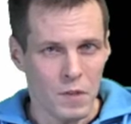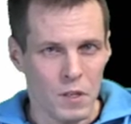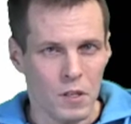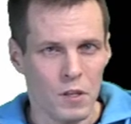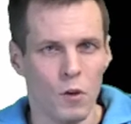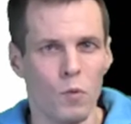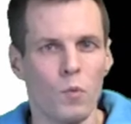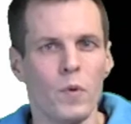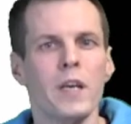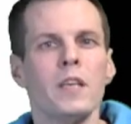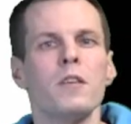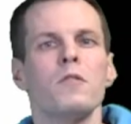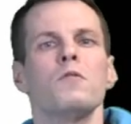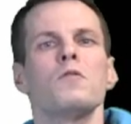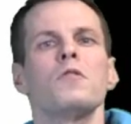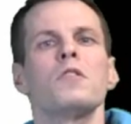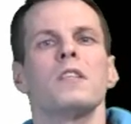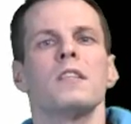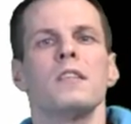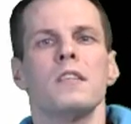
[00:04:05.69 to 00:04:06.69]
So we
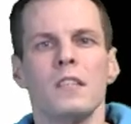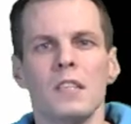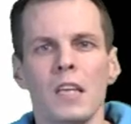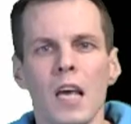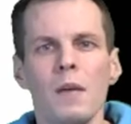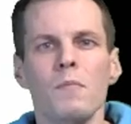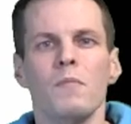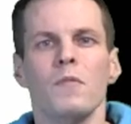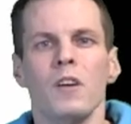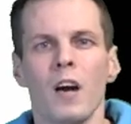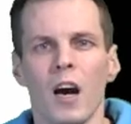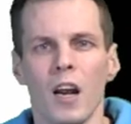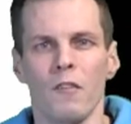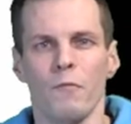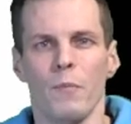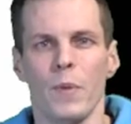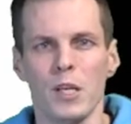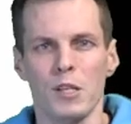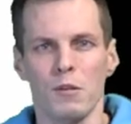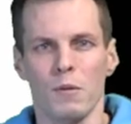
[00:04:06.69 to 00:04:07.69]
use the same kind of
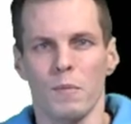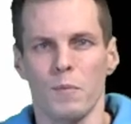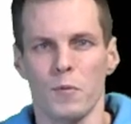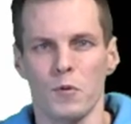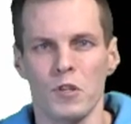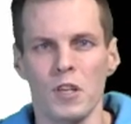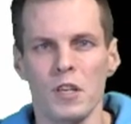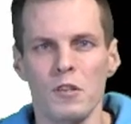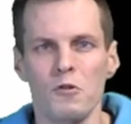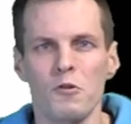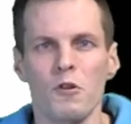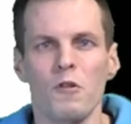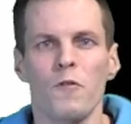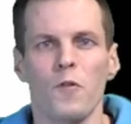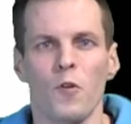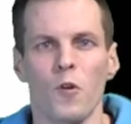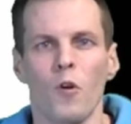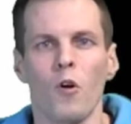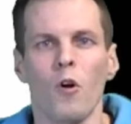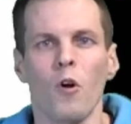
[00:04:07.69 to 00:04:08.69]
measurement procedure
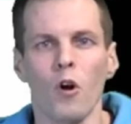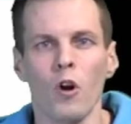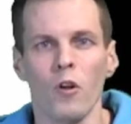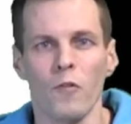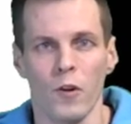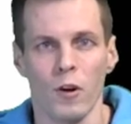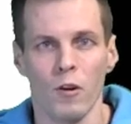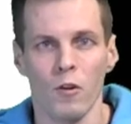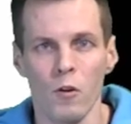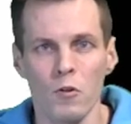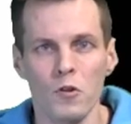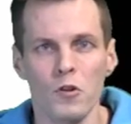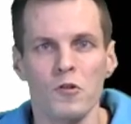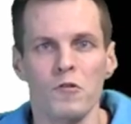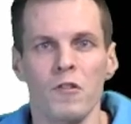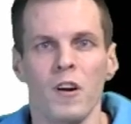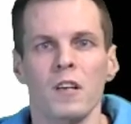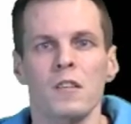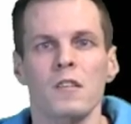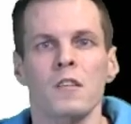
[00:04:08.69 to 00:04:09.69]
for all of our
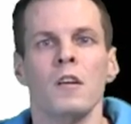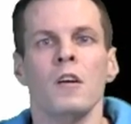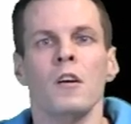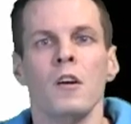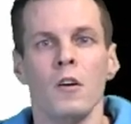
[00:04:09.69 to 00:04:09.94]
constructs.